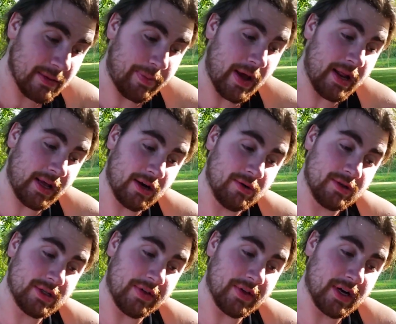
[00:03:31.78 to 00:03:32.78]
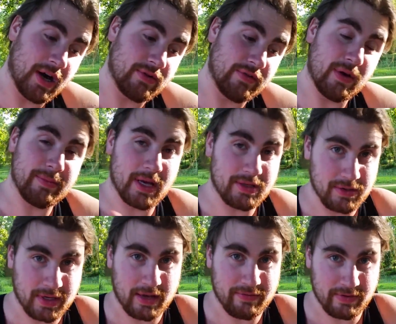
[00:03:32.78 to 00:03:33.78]
depending on who is on the cover of NBA
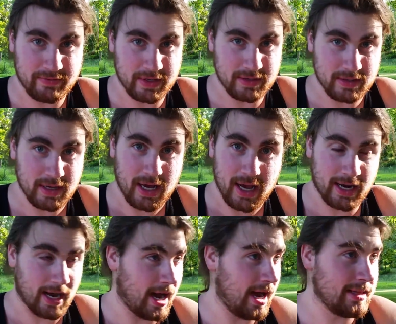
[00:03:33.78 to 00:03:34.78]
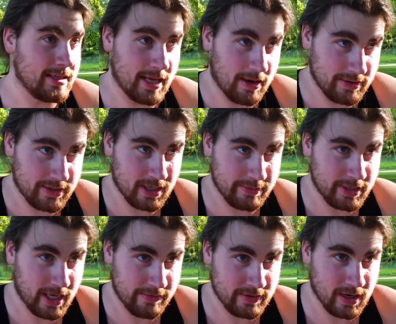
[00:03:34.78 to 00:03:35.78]
2K15. And I highly doubt it's going to be
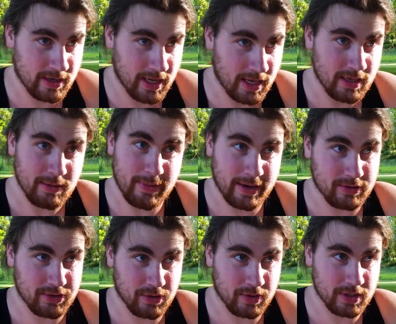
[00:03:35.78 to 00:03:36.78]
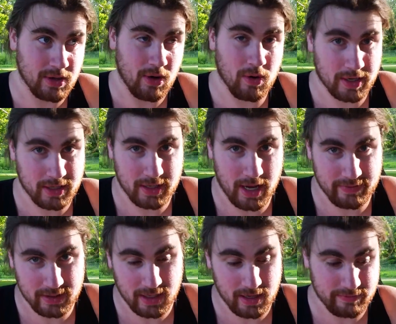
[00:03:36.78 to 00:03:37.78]
Kevin Garnett, Michael Jordan, or
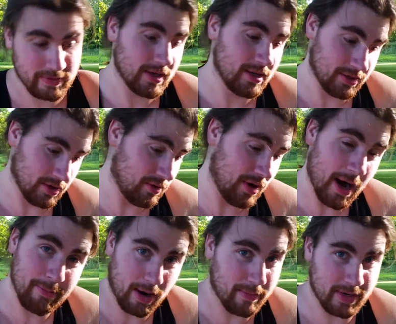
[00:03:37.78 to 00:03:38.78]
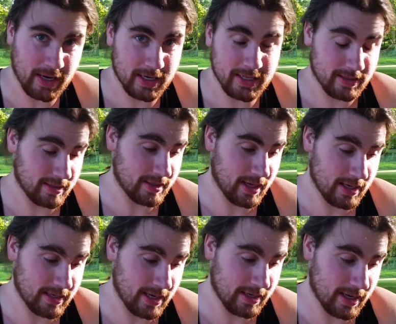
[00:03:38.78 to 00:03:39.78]
Kevin Love. So I'm probably not going to get that
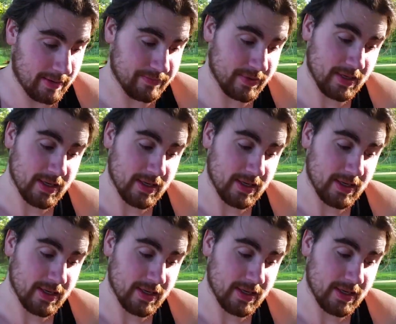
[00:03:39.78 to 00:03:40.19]
on the end game.